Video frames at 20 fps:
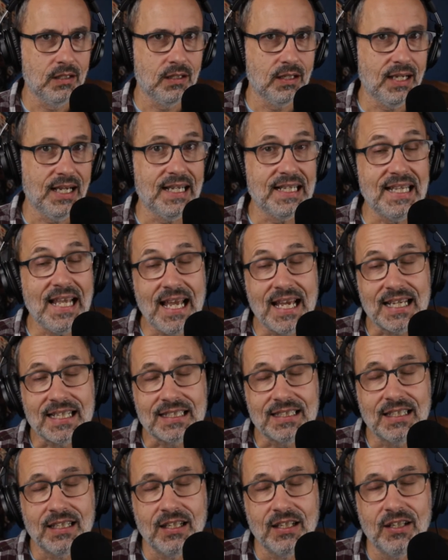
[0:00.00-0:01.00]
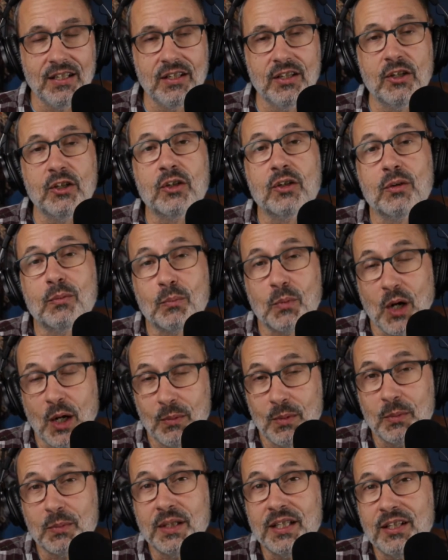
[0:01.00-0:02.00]
Again,
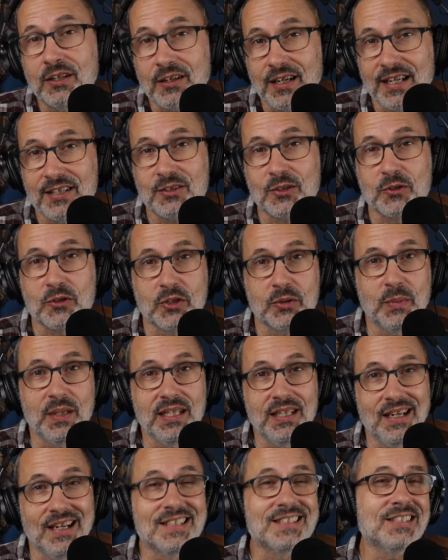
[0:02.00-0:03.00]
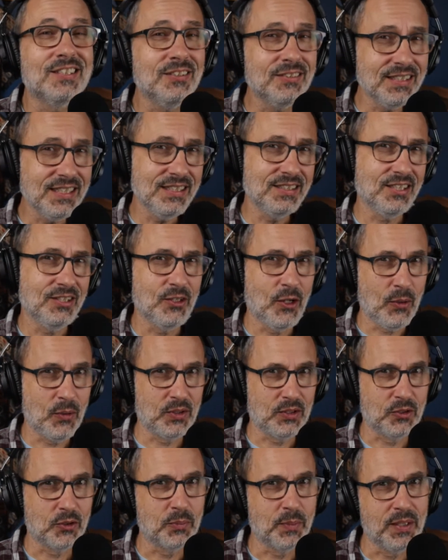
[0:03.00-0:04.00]
probably your answer should be, I still need to know a
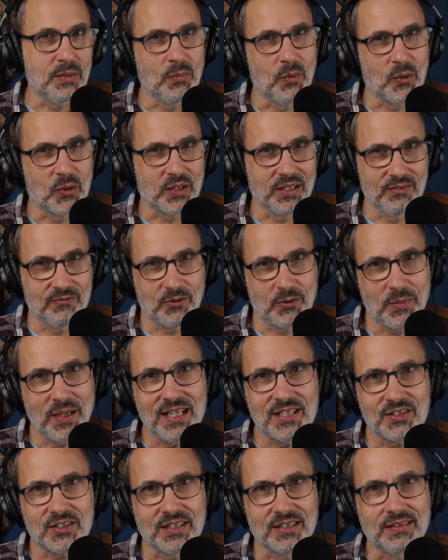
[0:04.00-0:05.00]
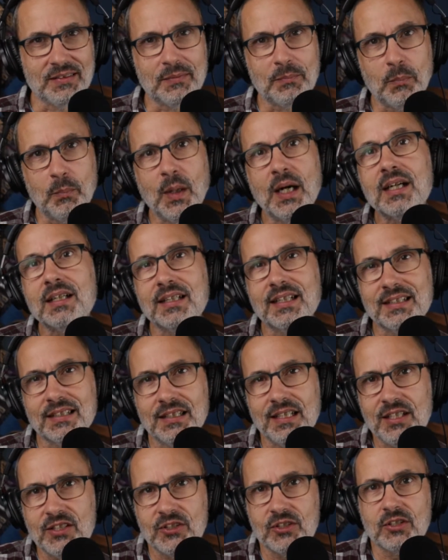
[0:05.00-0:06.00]
little bit more information, but at
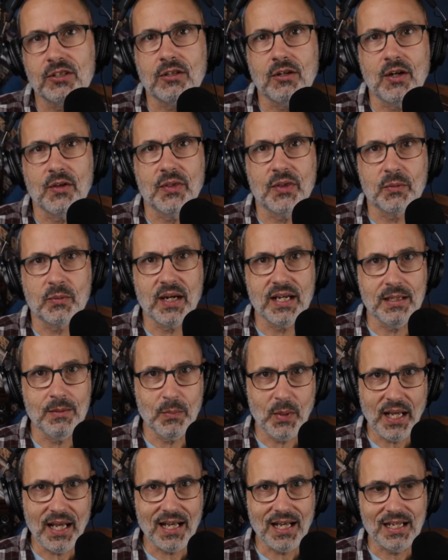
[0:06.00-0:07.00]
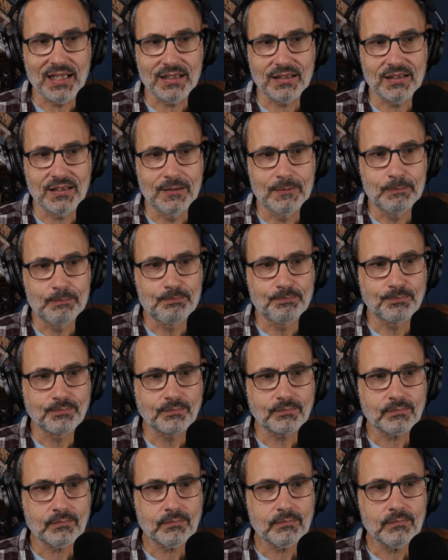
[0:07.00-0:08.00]
least you're on the right path.
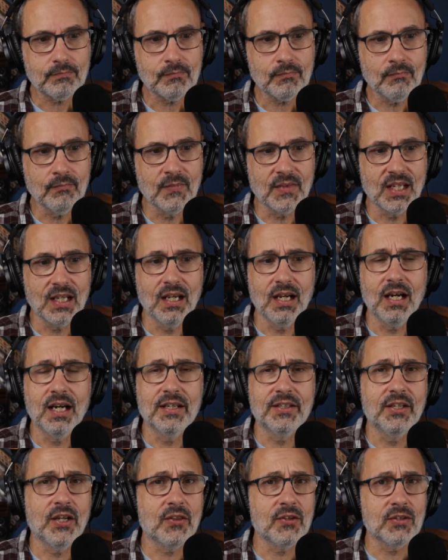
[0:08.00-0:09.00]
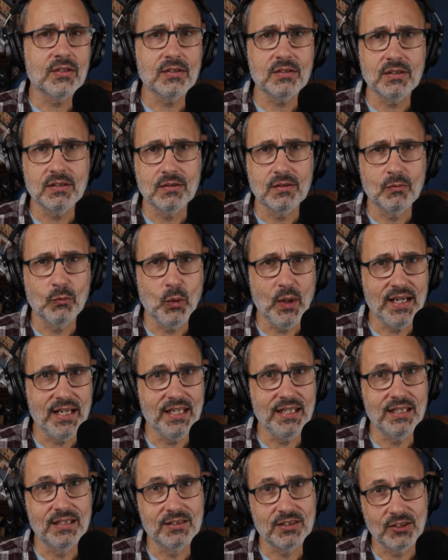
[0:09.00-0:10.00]
Another
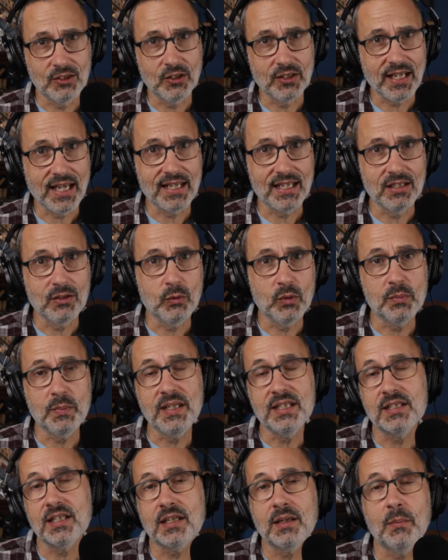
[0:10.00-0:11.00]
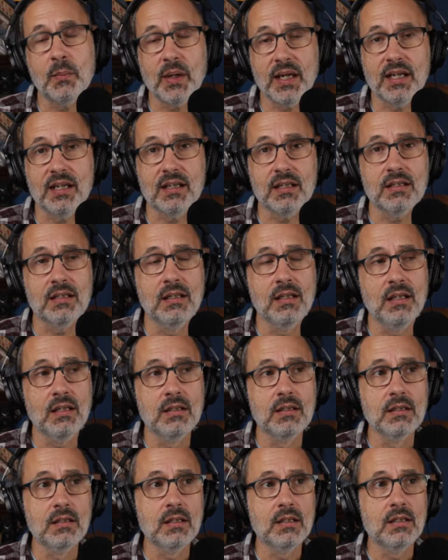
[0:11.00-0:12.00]
way to look at it would be to compare
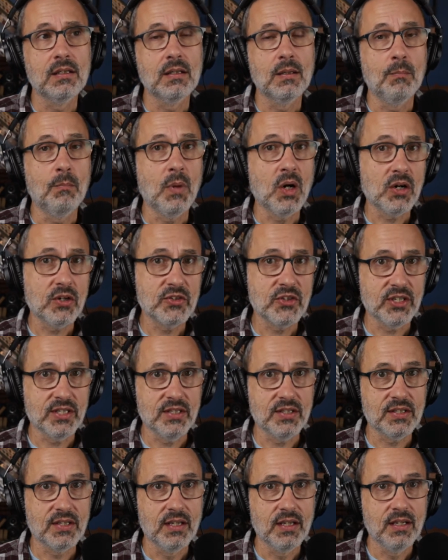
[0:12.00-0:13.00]
margins.